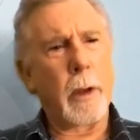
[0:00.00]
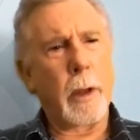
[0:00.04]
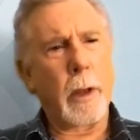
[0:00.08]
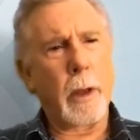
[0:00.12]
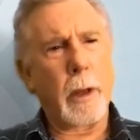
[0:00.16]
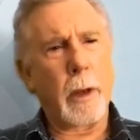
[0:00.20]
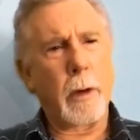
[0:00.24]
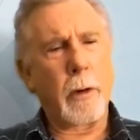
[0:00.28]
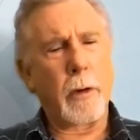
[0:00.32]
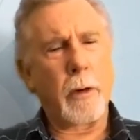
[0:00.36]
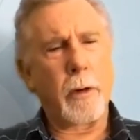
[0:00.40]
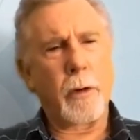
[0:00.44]

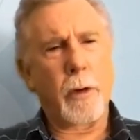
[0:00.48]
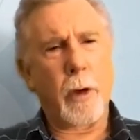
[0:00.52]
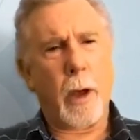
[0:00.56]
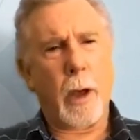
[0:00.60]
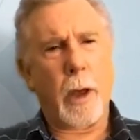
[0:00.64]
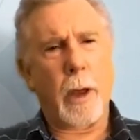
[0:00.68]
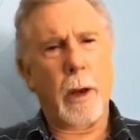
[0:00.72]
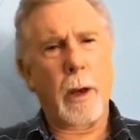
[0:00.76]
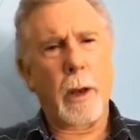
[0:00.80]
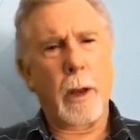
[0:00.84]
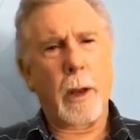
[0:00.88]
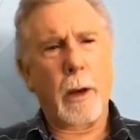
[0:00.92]
your
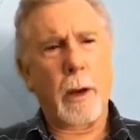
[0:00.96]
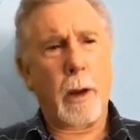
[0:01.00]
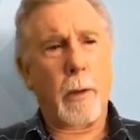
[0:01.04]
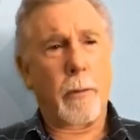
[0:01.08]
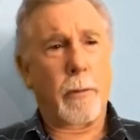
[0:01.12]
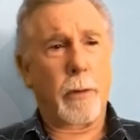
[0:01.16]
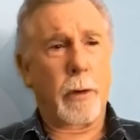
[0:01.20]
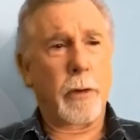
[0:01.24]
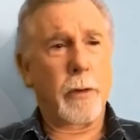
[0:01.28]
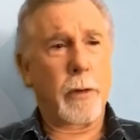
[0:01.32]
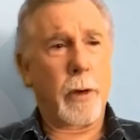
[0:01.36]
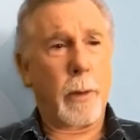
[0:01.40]
diet. Now,
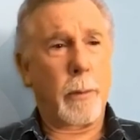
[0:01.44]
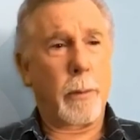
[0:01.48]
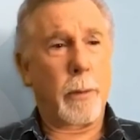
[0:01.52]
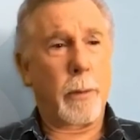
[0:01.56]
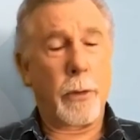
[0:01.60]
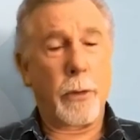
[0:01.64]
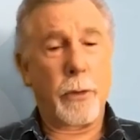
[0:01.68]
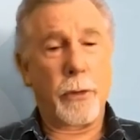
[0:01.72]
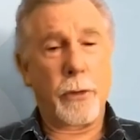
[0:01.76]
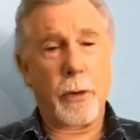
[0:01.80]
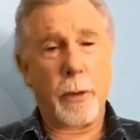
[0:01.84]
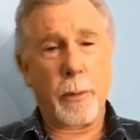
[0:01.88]
for example,
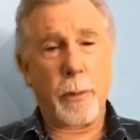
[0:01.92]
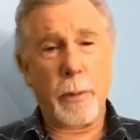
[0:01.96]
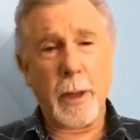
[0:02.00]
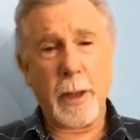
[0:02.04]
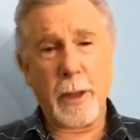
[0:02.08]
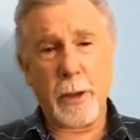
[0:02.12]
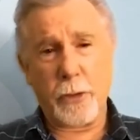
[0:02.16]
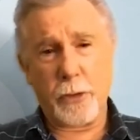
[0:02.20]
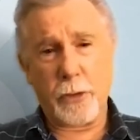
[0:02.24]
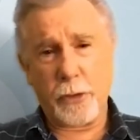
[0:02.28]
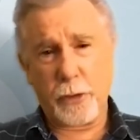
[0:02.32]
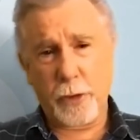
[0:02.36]
there's an
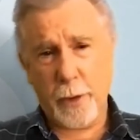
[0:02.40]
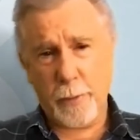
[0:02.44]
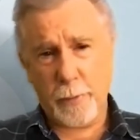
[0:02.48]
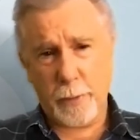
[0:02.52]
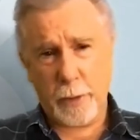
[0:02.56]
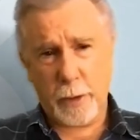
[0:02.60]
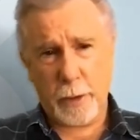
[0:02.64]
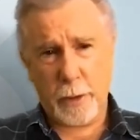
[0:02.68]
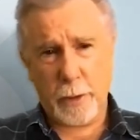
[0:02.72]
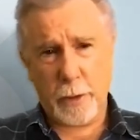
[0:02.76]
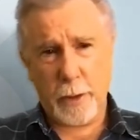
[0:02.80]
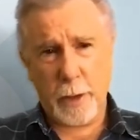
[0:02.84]

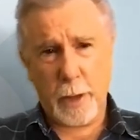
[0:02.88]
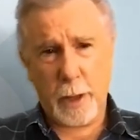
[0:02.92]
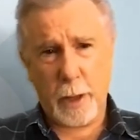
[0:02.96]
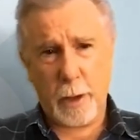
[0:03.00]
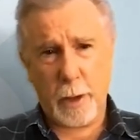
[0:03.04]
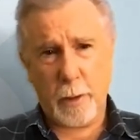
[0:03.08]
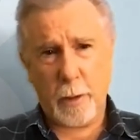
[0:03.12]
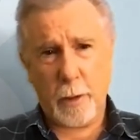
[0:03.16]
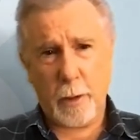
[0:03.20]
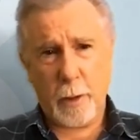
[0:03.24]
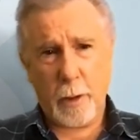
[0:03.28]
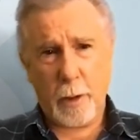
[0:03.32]
omega-7 in
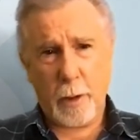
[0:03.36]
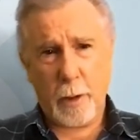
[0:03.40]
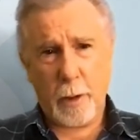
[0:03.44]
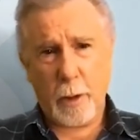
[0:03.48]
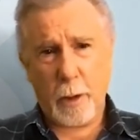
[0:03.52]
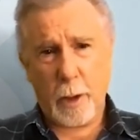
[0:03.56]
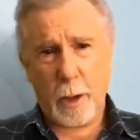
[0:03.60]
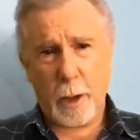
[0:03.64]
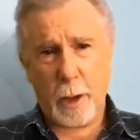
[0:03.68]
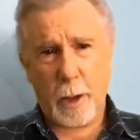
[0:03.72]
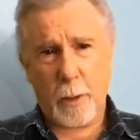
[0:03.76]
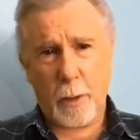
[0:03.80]
there,
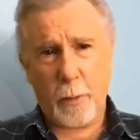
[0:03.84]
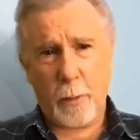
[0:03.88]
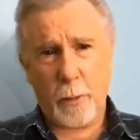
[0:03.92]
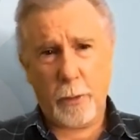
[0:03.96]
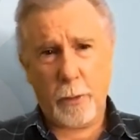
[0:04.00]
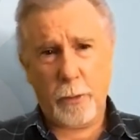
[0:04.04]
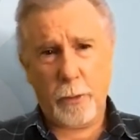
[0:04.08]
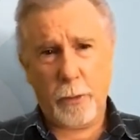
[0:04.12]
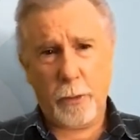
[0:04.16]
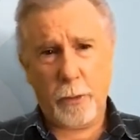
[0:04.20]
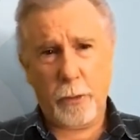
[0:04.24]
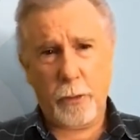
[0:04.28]

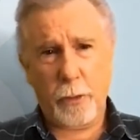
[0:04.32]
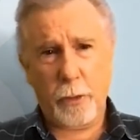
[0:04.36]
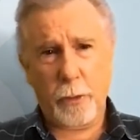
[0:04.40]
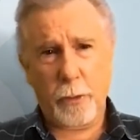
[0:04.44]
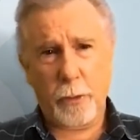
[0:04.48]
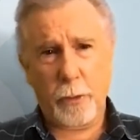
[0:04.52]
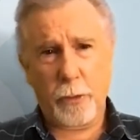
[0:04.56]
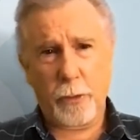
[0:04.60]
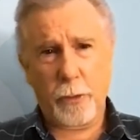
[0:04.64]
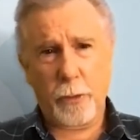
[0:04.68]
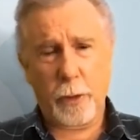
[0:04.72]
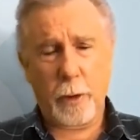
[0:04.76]
which is
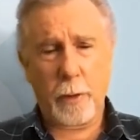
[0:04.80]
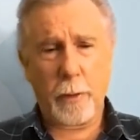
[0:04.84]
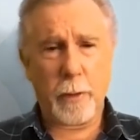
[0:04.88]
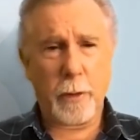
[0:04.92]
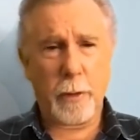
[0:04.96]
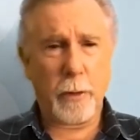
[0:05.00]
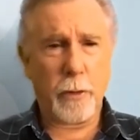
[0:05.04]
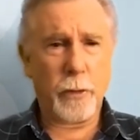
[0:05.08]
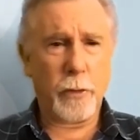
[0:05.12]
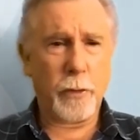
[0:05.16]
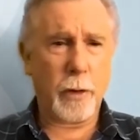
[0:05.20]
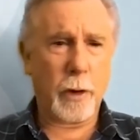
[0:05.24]
interesting.
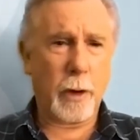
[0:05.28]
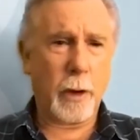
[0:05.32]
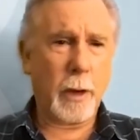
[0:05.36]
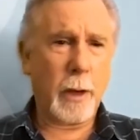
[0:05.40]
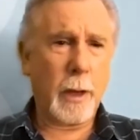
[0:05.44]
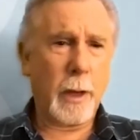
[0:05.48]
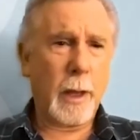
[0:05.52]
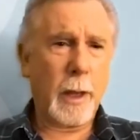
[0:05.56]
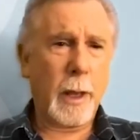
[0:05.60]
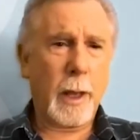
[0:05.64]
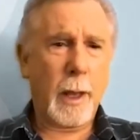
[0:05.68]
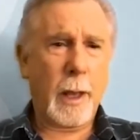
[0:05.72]
There's
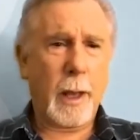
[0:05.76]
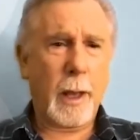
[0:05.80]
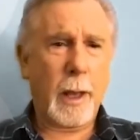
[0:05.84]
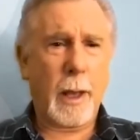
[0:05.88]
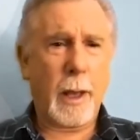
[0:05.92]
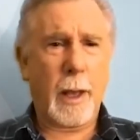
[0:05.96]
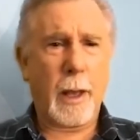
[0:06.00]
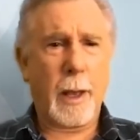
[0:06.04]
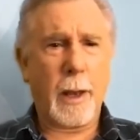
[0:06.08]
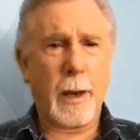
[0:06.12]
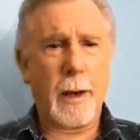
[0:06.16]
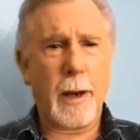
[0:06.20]

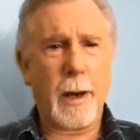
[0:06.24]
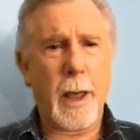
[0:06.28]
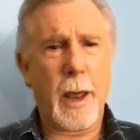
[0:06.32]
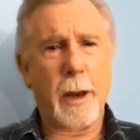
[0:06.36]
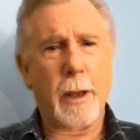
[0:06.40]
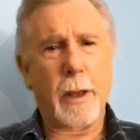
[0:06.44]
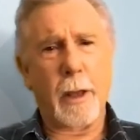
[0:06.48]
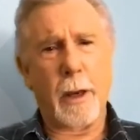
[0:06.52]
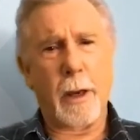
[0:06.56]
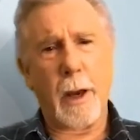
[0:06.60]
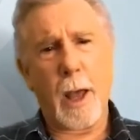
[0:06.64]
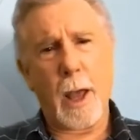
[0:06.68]

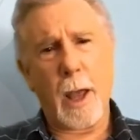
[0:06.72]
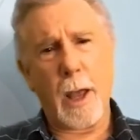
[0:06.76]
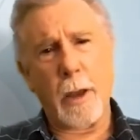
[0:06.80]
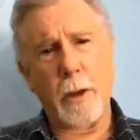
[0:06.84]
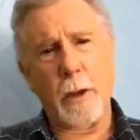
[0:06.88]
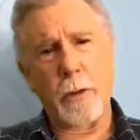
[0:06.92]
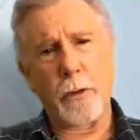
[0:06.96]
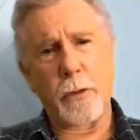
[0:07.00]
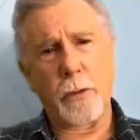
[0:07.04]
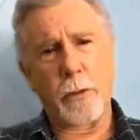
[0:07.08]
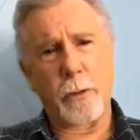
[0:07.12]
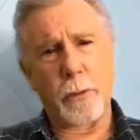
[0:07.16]

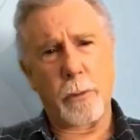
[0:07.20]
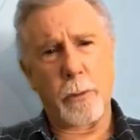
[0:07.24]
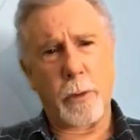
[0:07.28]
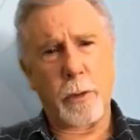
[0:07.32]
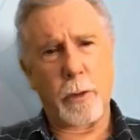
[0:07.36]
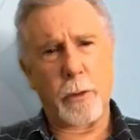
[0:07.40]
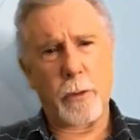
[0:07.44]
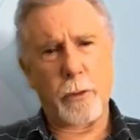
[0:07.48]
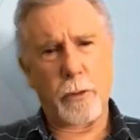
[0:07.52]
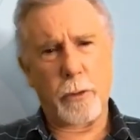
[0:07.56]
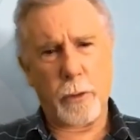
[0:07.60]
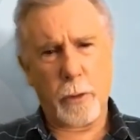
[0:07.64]
nattokinase,
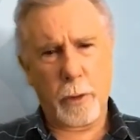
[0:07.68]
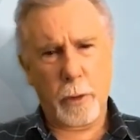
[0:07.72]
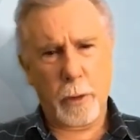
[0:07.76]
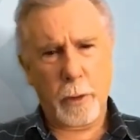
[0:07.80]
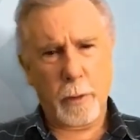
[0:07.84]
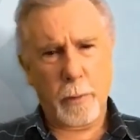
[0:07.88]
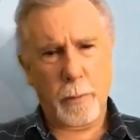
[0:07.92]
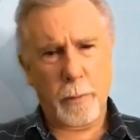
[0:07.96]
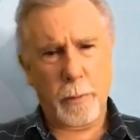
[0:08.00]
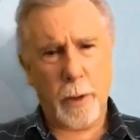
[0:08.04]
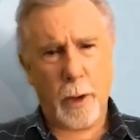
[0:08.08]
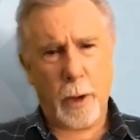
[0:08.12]
which
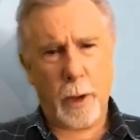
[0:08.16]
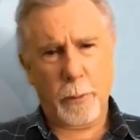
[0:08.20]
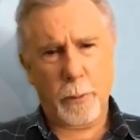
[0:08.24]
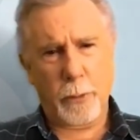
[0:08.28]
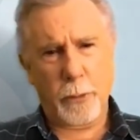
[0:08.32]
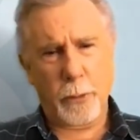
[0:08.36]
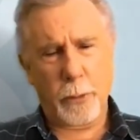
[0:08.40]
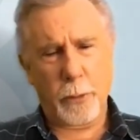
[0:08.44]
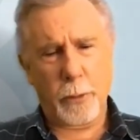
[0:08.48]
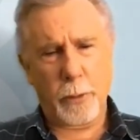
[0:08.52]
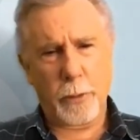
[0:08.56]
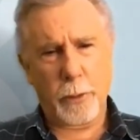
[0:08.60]

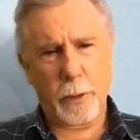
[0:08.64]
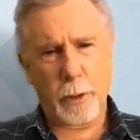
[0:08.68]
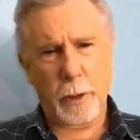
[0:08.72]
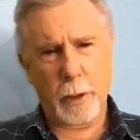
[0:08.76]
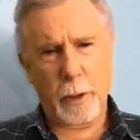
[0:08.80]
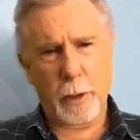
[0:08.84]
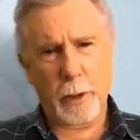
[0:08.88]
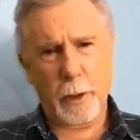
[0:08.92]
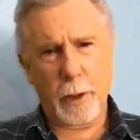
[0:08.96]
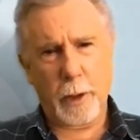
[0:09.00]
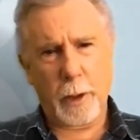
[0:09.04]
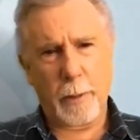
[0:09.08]
helps with
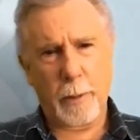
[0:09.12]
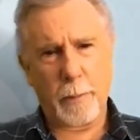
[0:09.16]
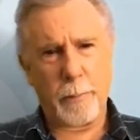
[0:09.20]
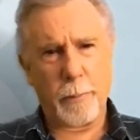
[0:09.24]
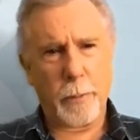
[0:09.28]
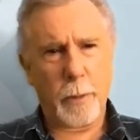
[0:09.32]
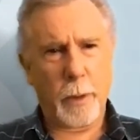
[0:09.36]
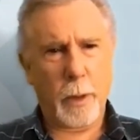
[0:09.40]
the